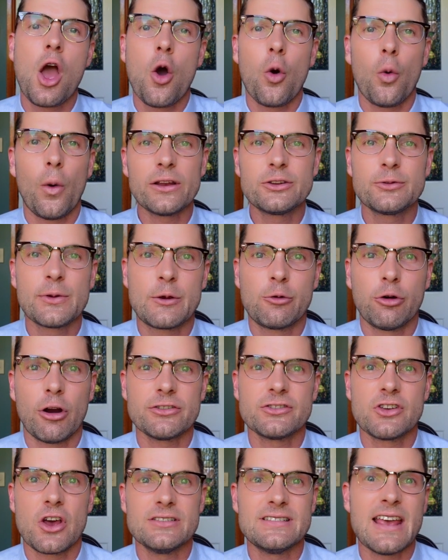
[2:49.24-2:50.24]
Once we
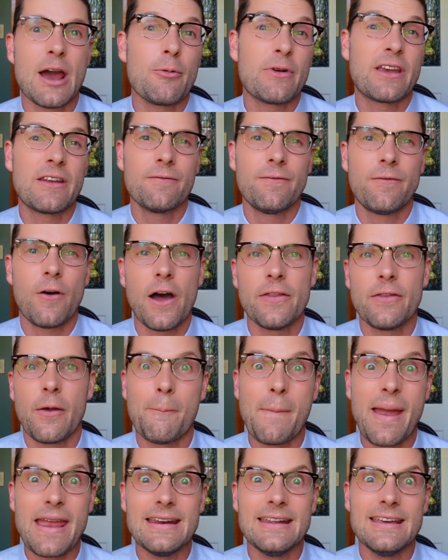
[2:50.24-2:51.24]
cross those out, we can find the
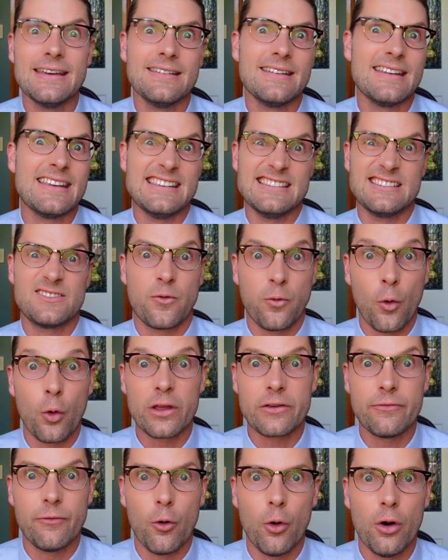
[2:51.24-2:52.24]
median is
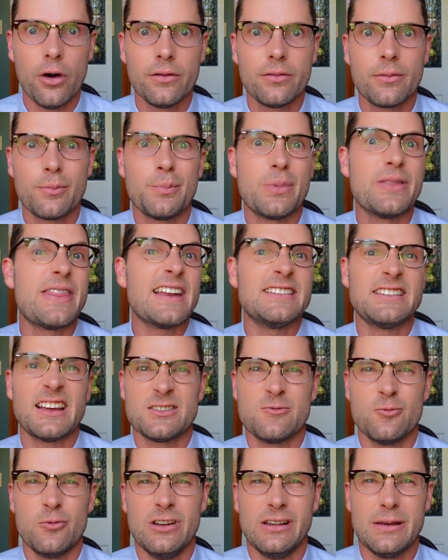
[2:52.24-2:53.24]
44, but that
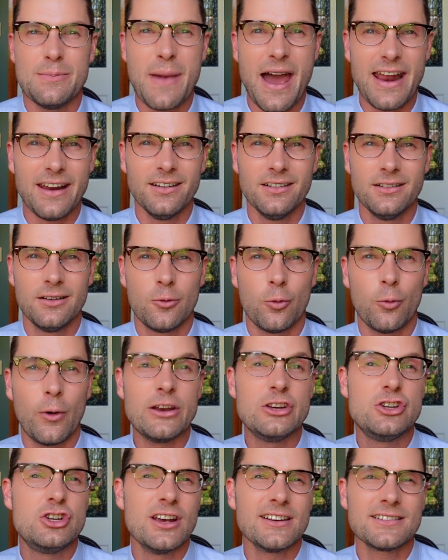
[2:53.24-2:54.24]
doesn't really matter. We're
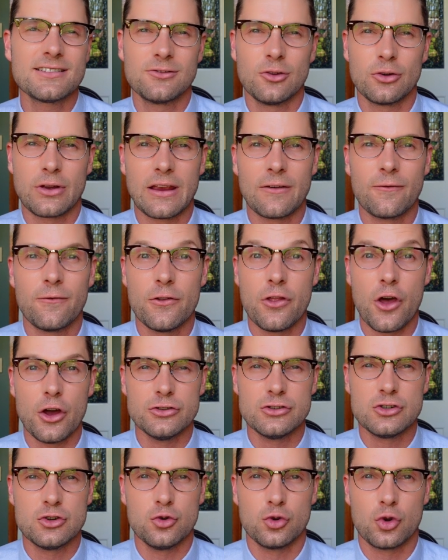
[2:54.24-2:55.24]
just looking for those
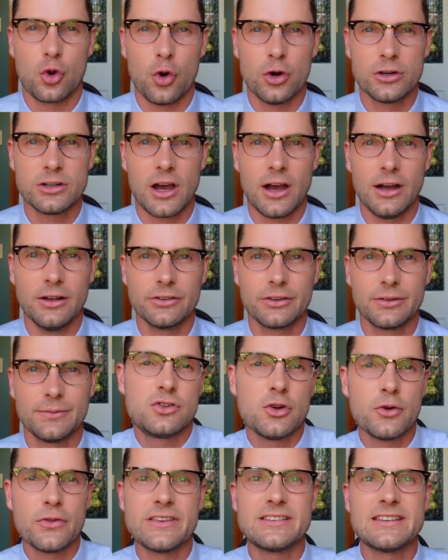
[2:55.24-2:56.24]
2 quartiles.
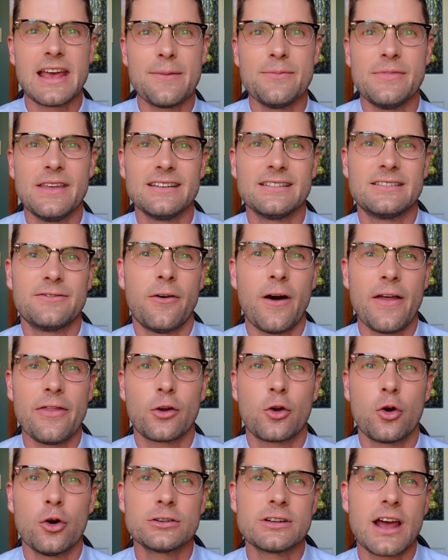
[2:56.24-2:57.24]
Doing the same thing to find the
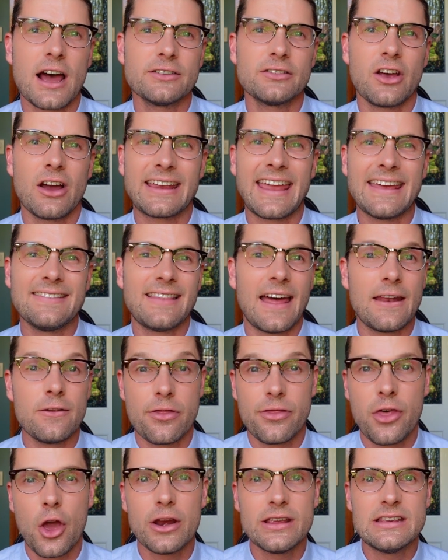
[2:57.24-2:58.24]
quartiles, I get that
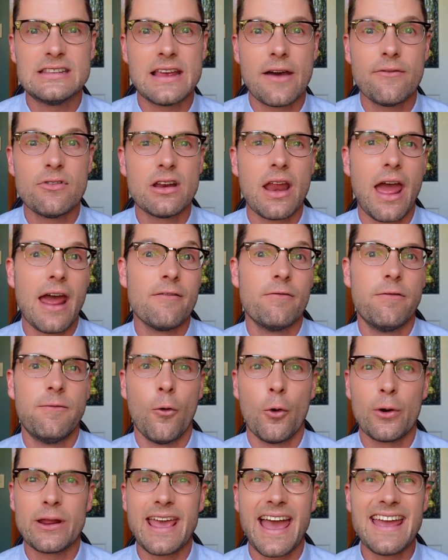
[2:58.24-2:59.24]
37 and
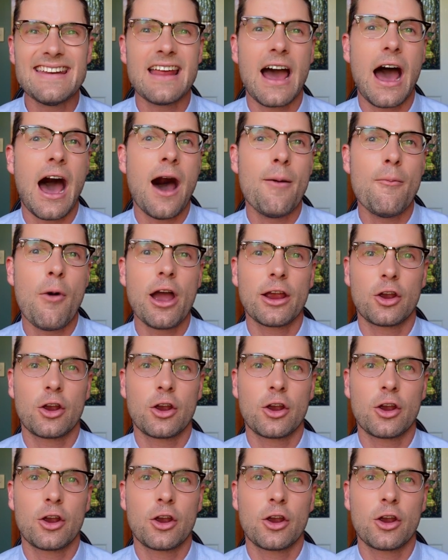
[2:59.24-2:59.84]
48 are my